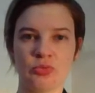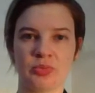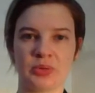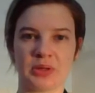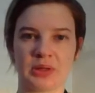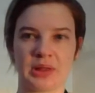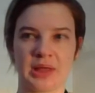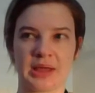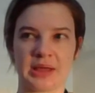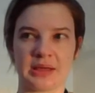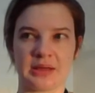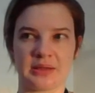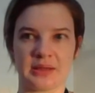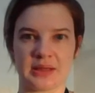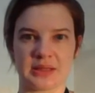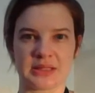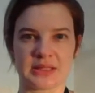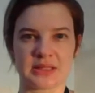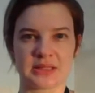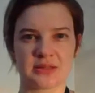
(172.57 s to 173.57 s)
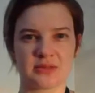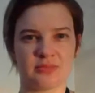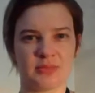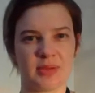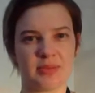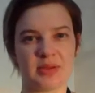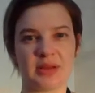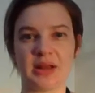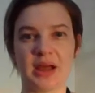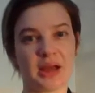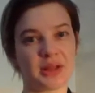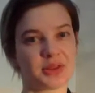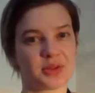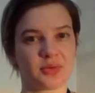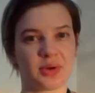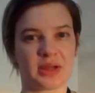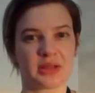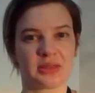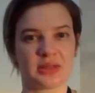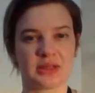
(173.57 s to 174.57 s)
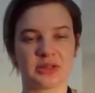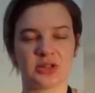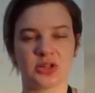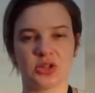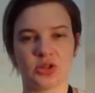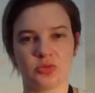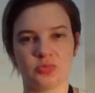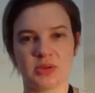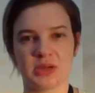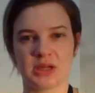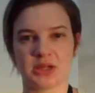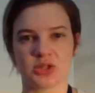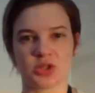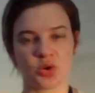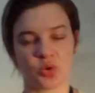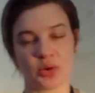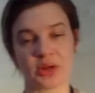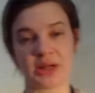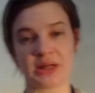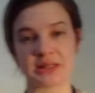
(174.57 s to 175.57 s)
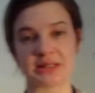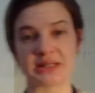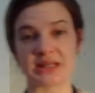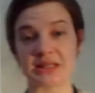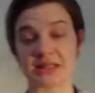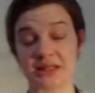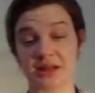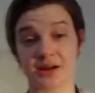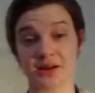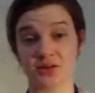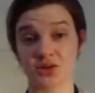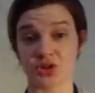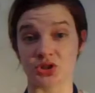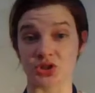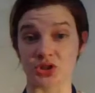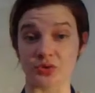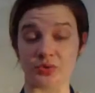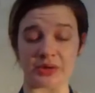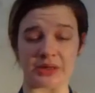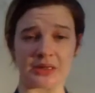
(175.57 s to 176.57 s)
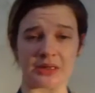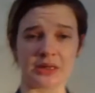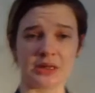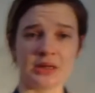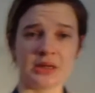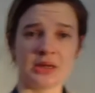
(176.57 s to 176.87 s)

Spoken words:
but that's maybe not the right thing to do because Creon says not to do it.